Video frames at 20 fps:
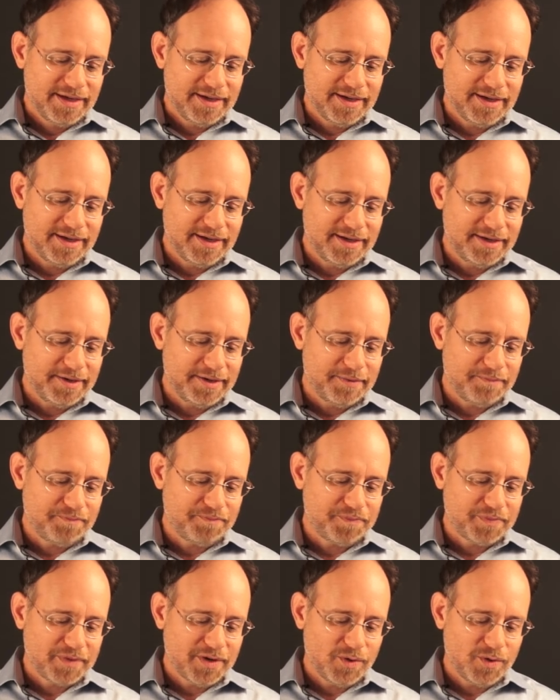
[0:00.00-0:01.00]

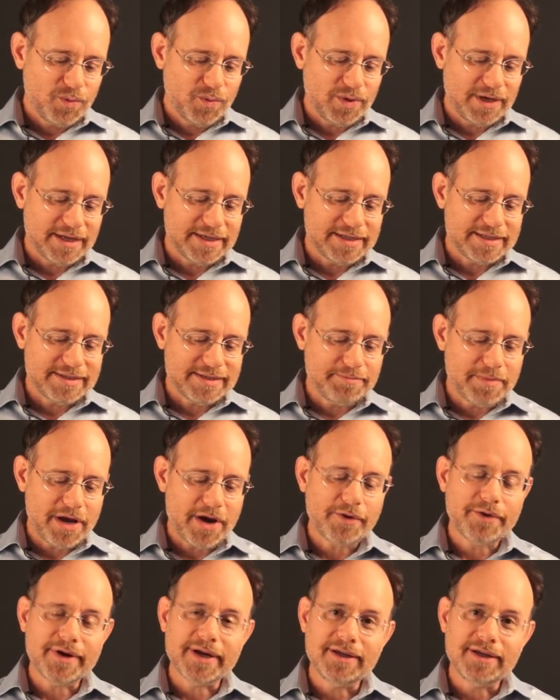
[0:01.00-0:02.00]
was
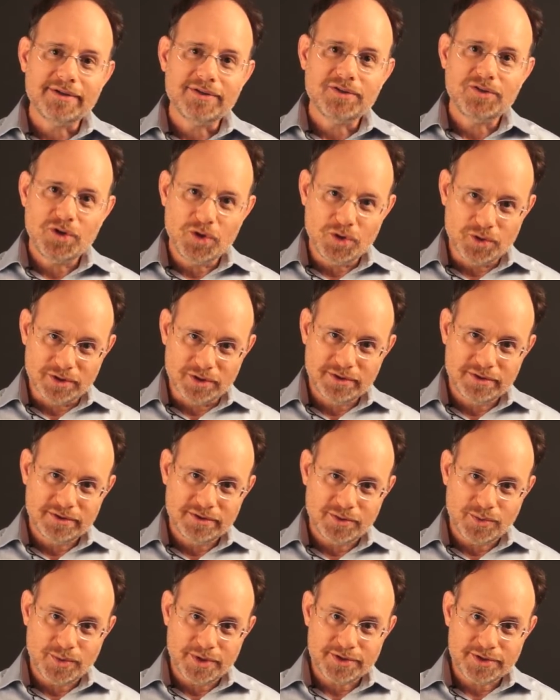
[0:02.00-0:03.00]
Mary Tudor,
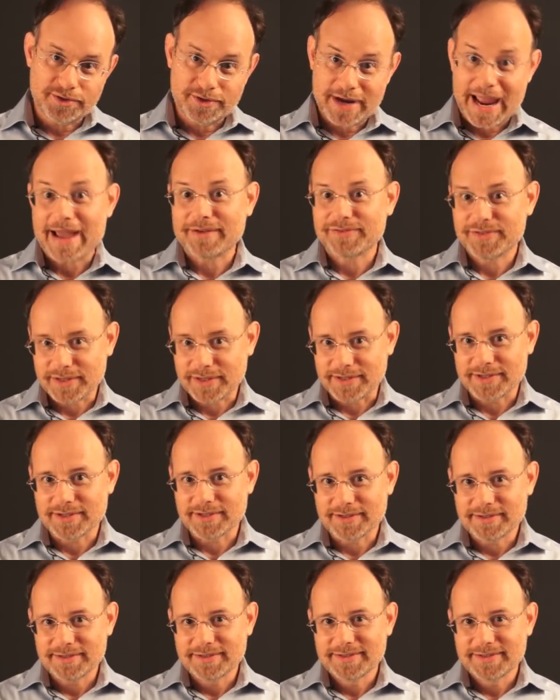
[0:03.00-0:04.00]
who was her
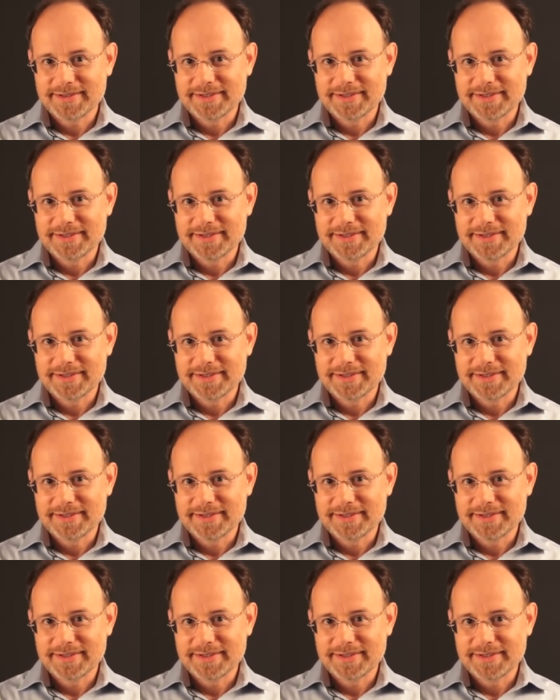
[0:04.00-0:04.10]
half-sister.